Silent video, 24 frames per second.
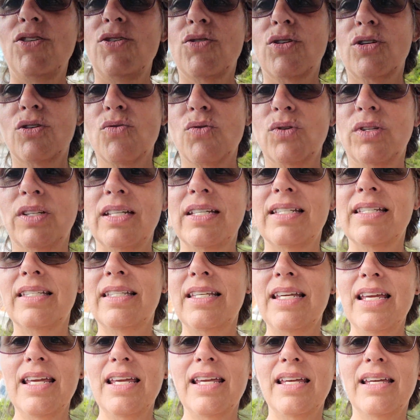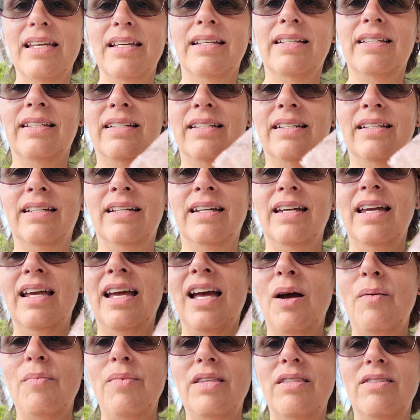can really see.
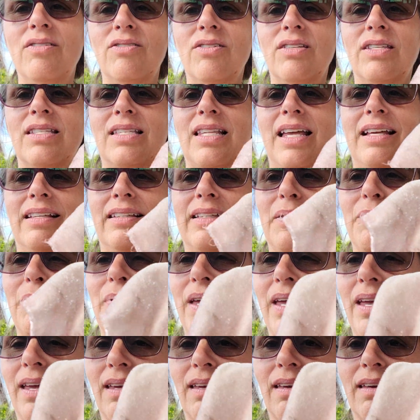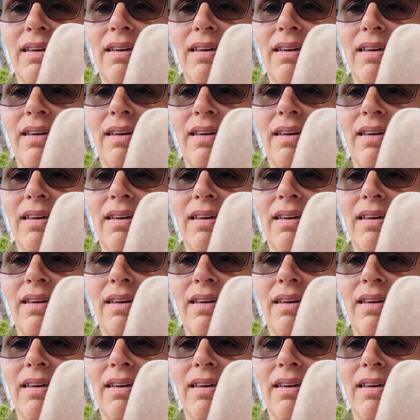I mean, they're slightly pink,